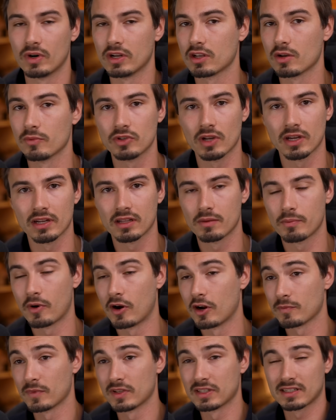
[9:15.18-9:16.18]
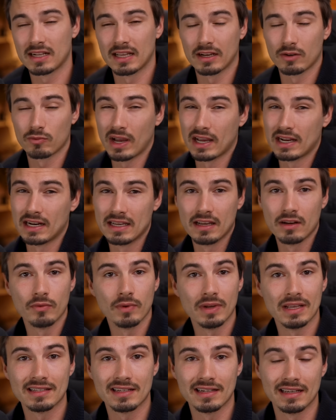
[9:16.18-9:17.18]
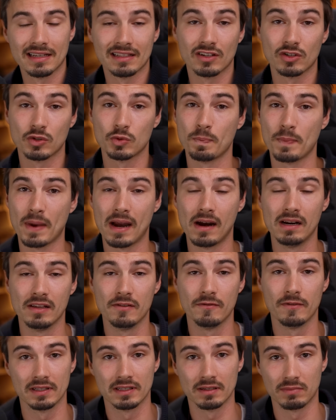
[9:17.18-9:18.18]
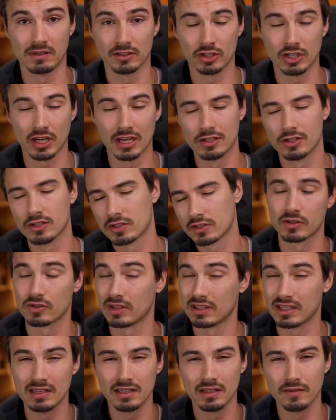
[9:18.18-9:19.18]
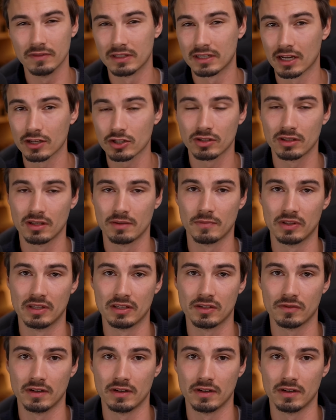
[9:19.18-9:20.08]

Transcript: When it comes to other departments like writing and reasoning, there's barely visible changes, so I didn't even touch on them in this